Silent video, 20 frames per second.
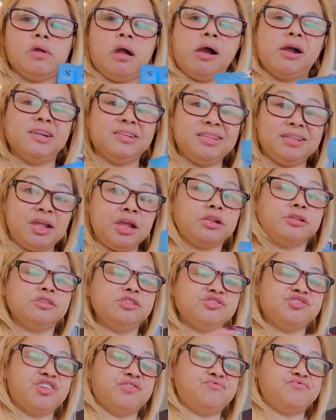I take
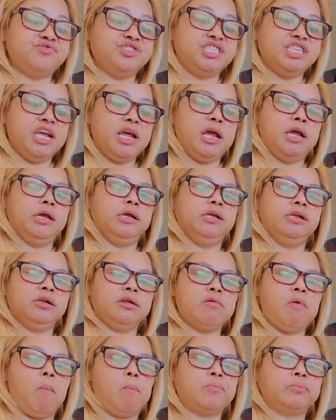this every day,
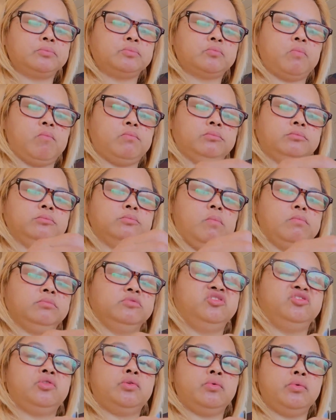
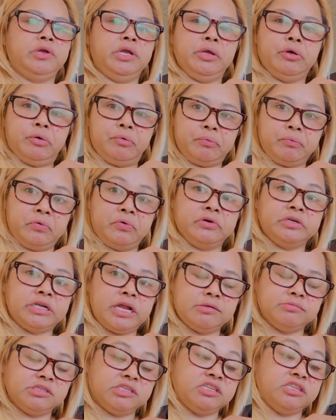3 or 4
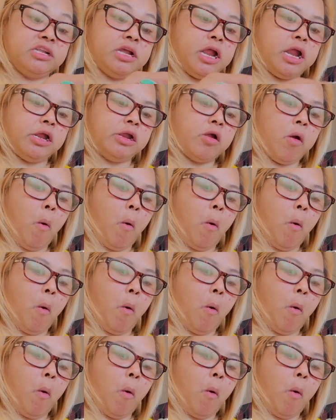times a day.